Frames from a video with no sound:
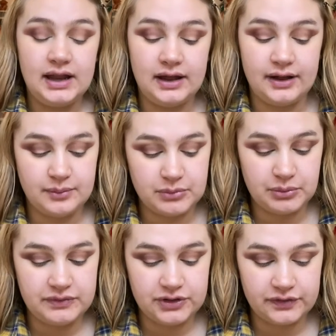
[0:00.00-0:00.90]
um,
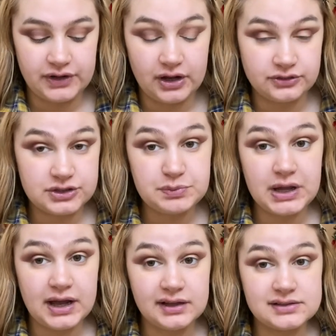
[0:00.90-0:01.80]
with nothing on just
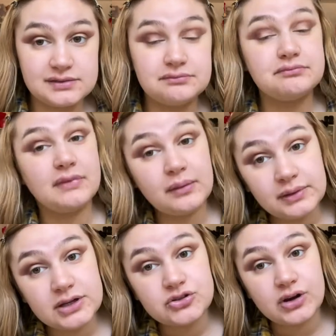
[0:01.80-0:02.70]
because I'm
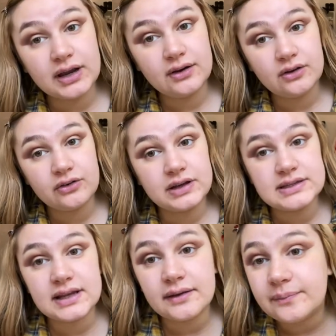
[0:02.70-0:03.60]
going to try and cut crease
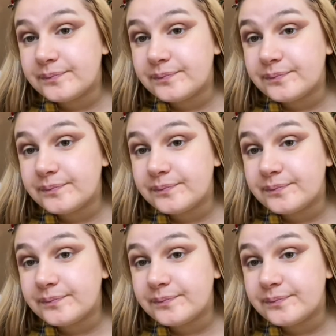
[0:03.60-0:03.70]
it.